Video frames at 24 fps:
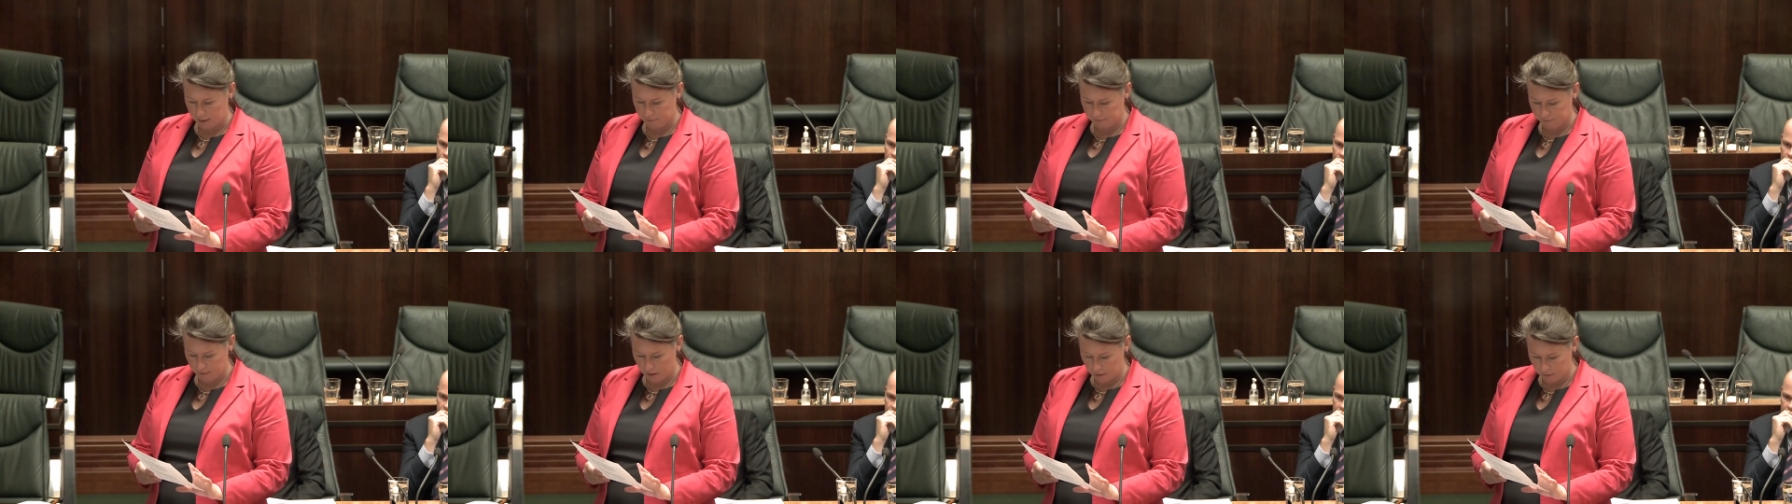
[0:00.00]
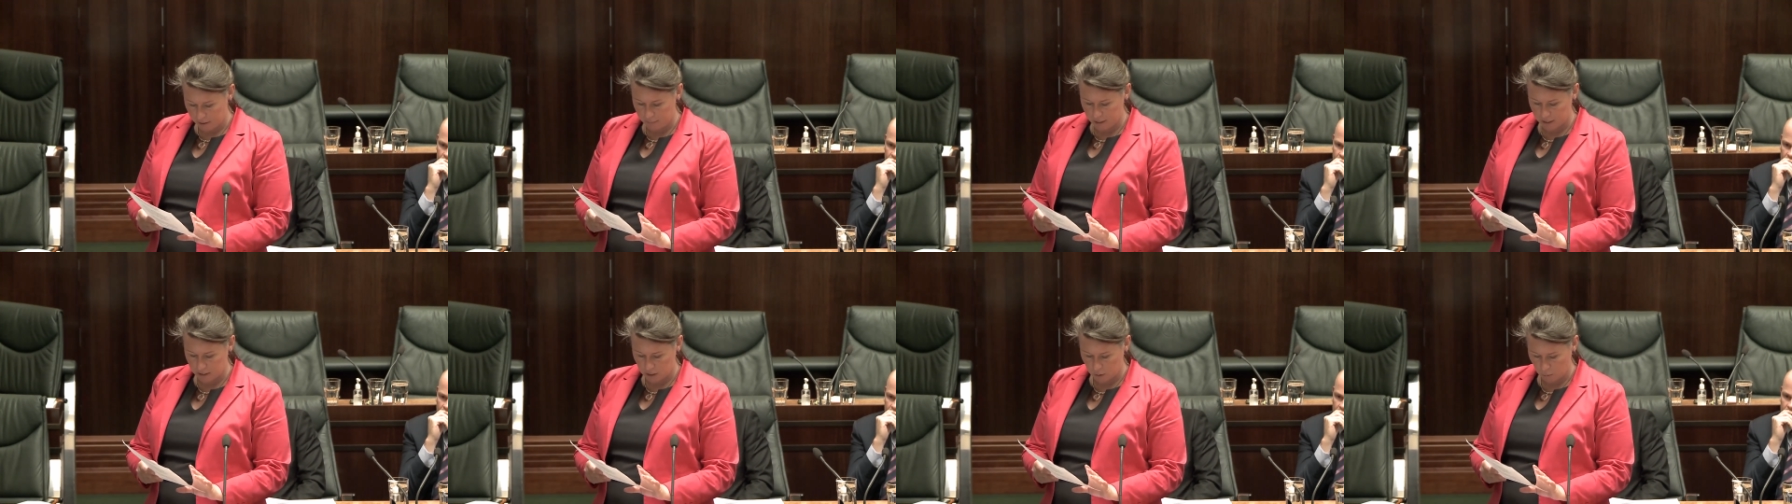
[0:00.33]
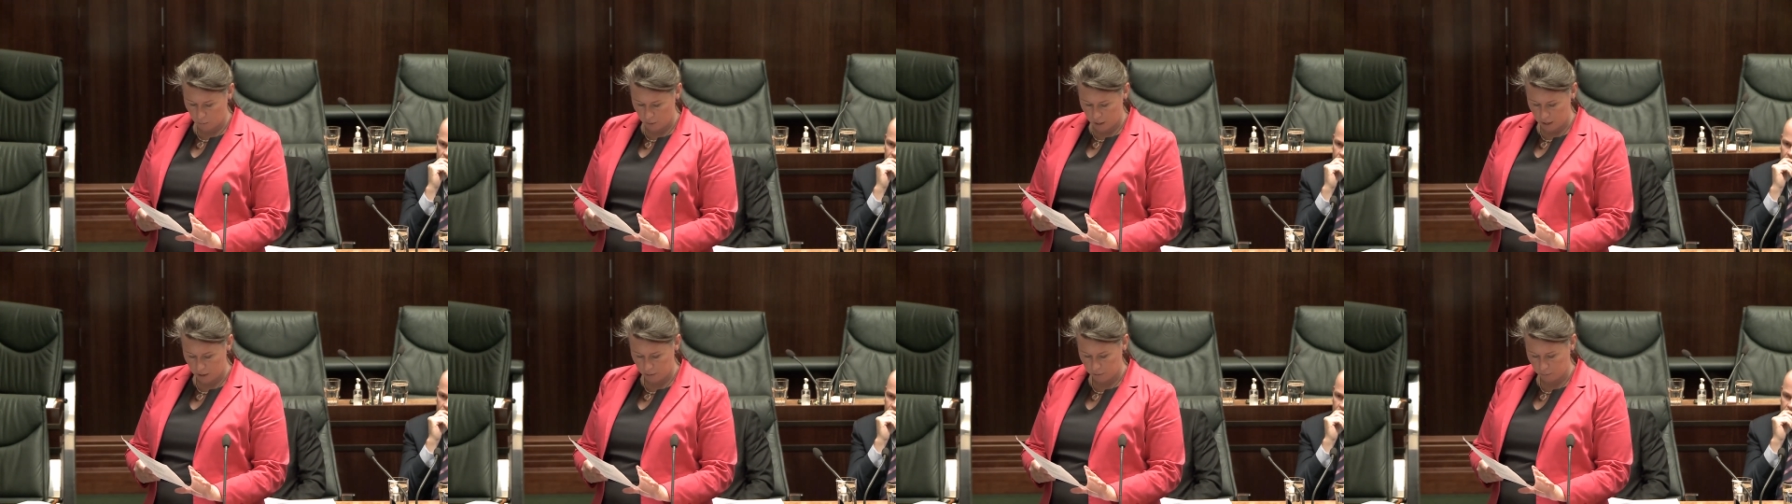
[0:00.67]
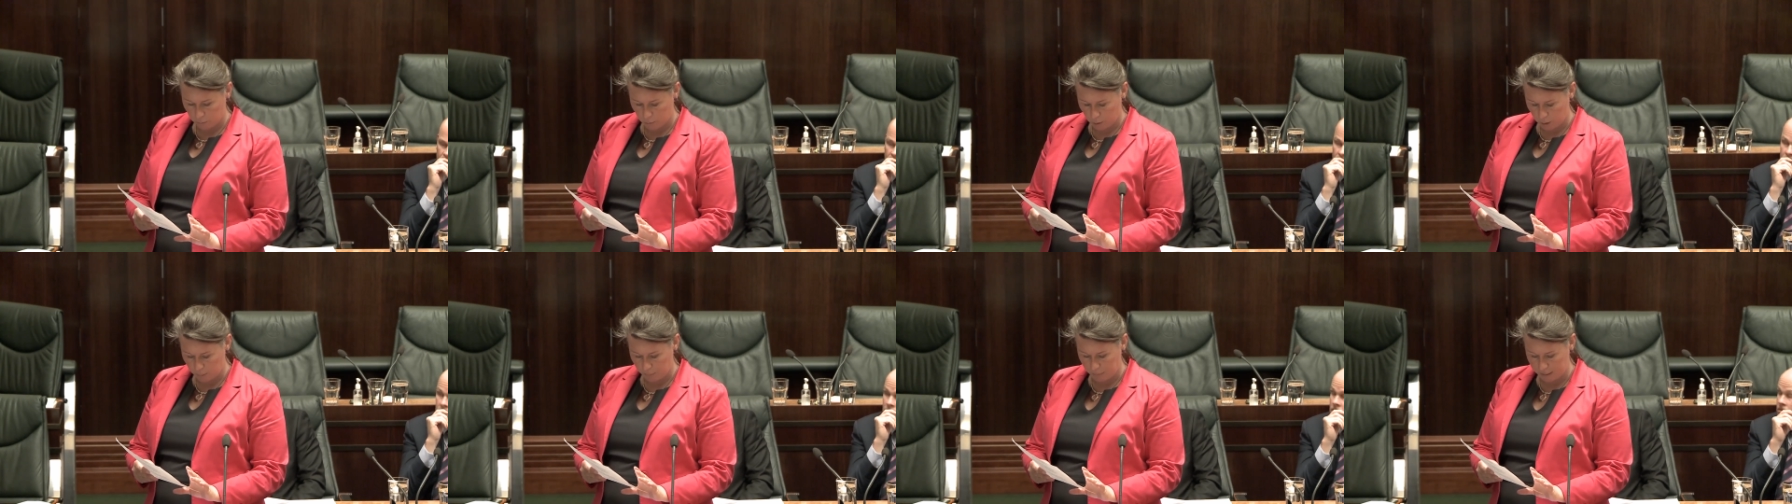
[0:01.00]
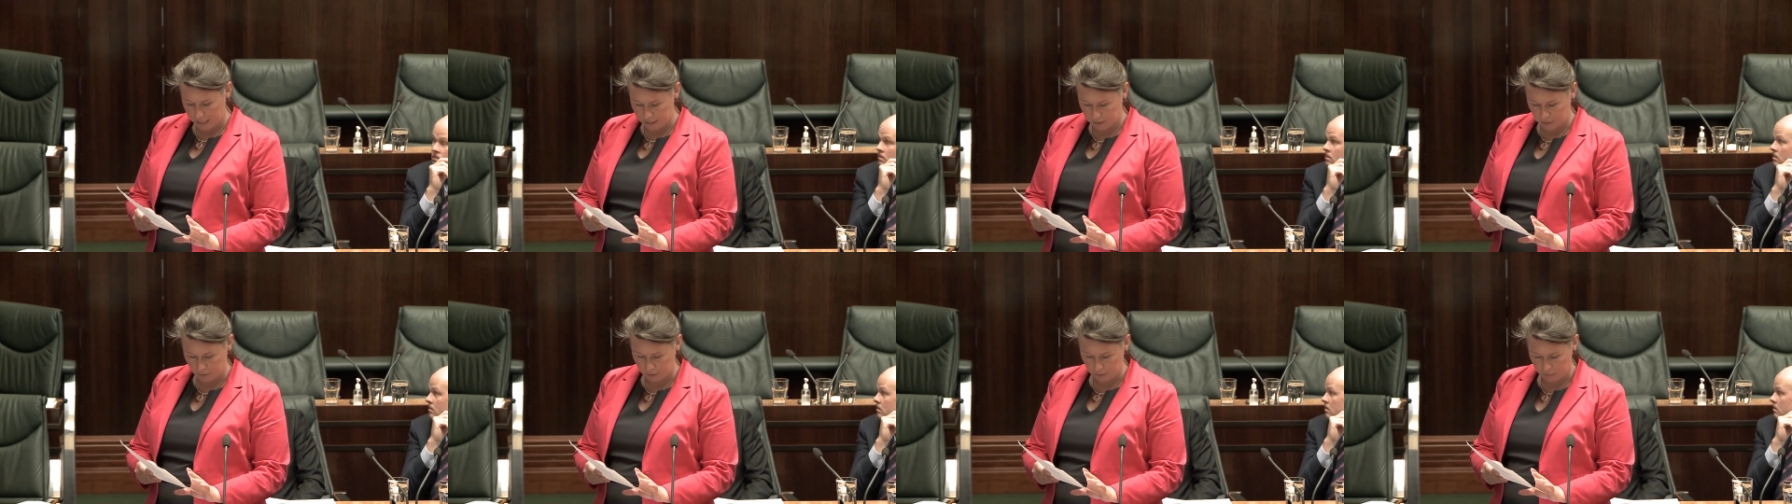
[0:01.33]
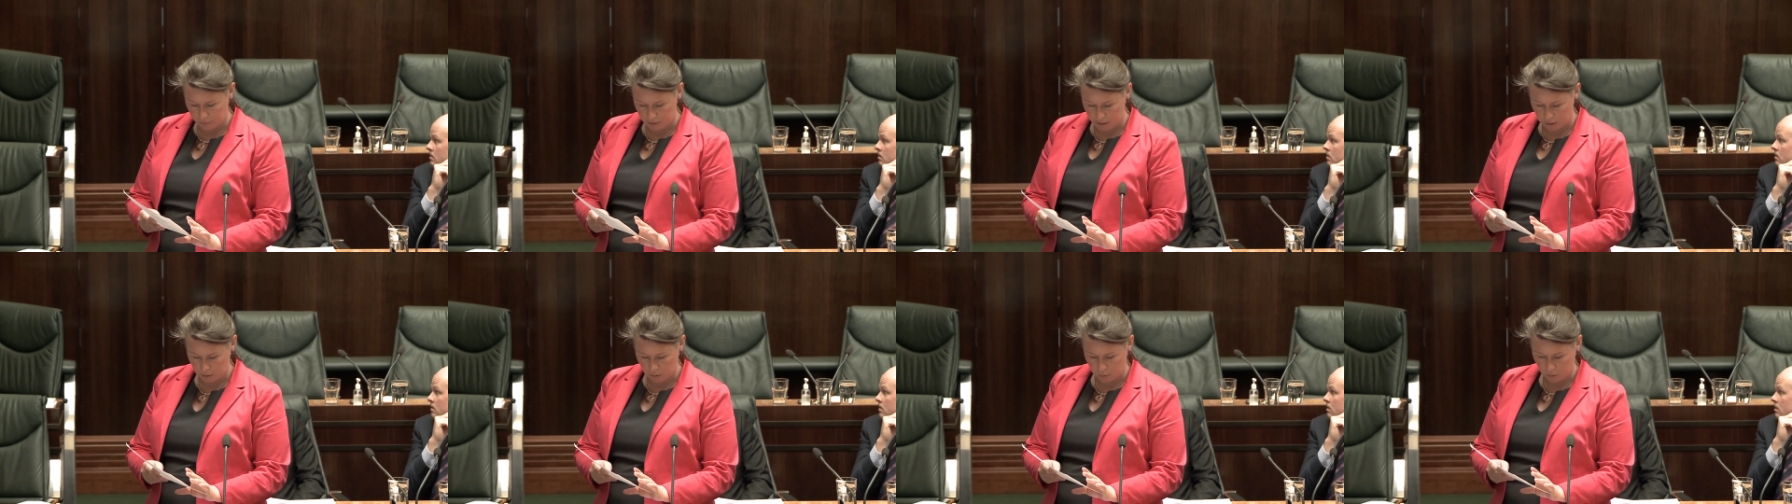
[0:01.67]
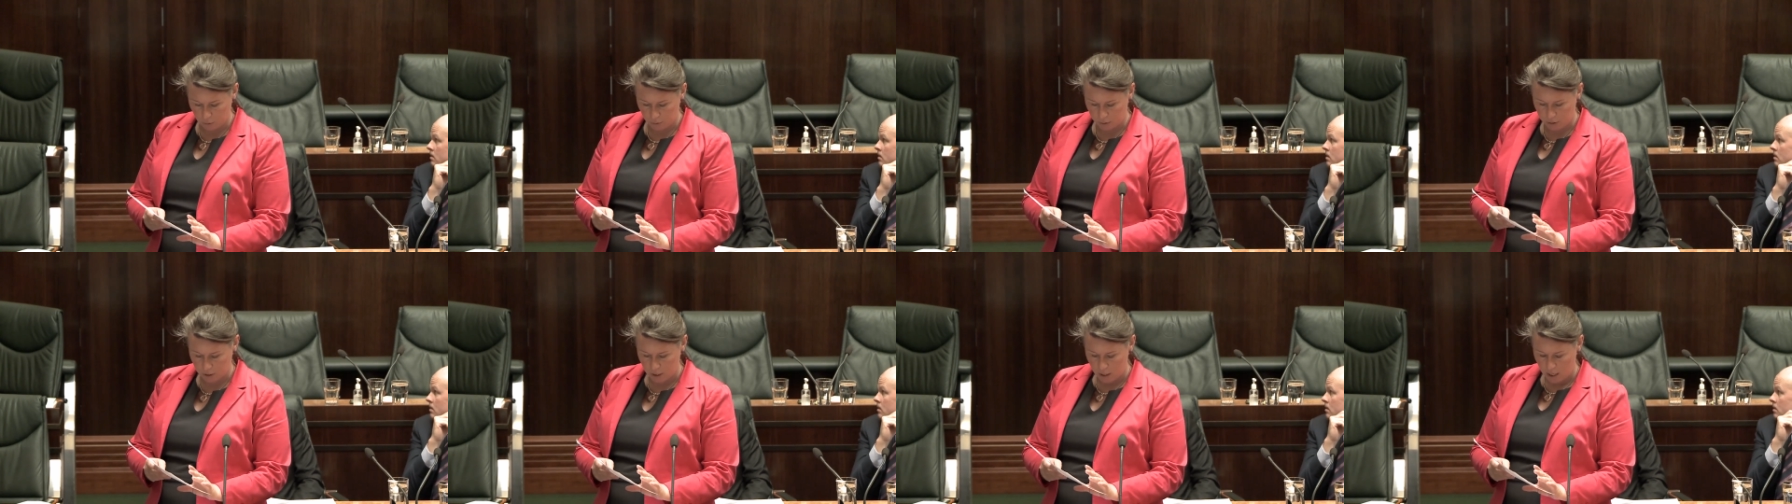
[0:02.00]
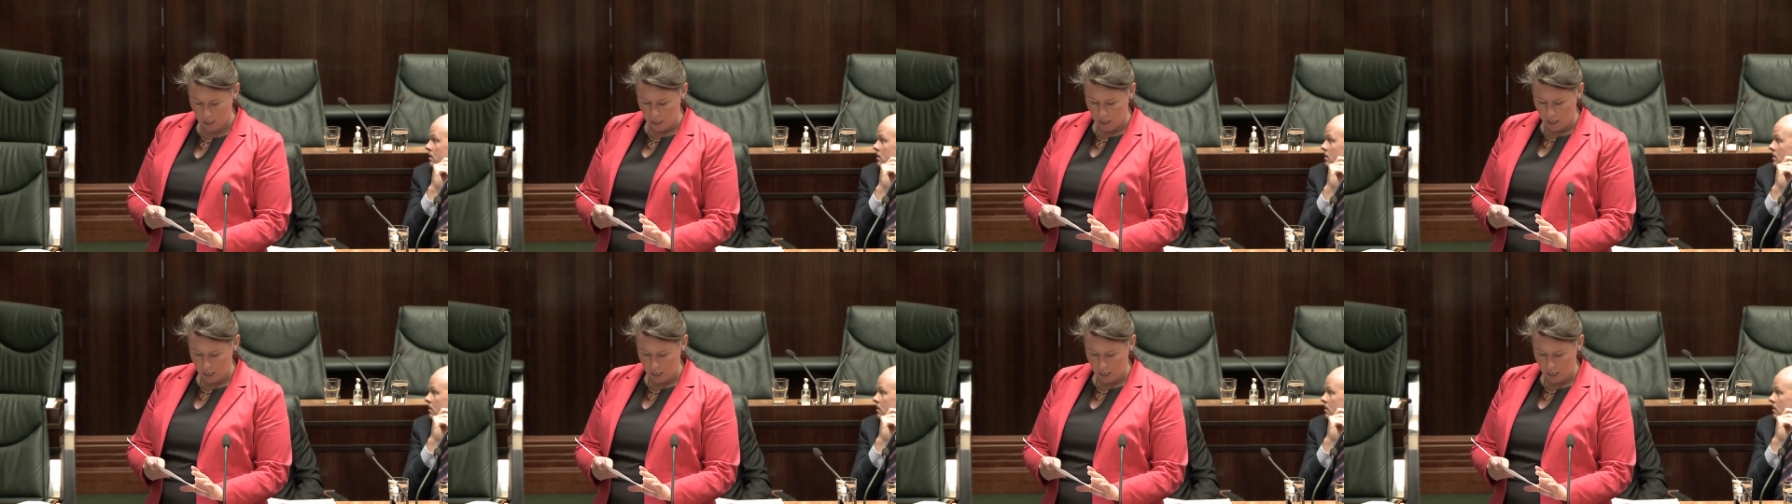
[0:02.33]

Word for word: and very much aware and want to place on the record